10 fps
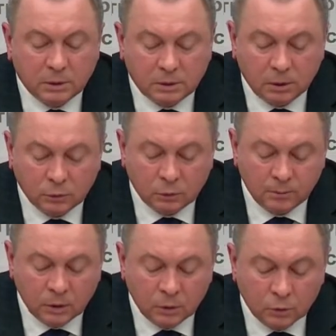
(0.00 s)
tried
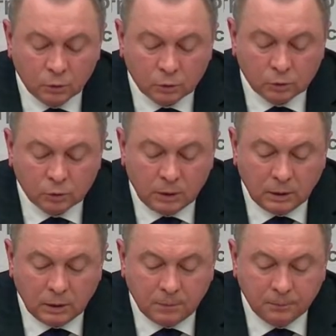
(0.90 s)
to make it look
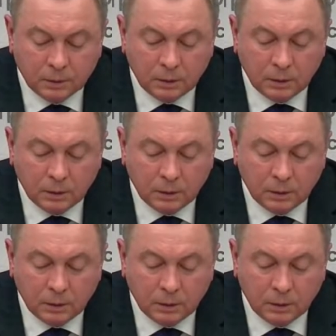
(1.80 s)
like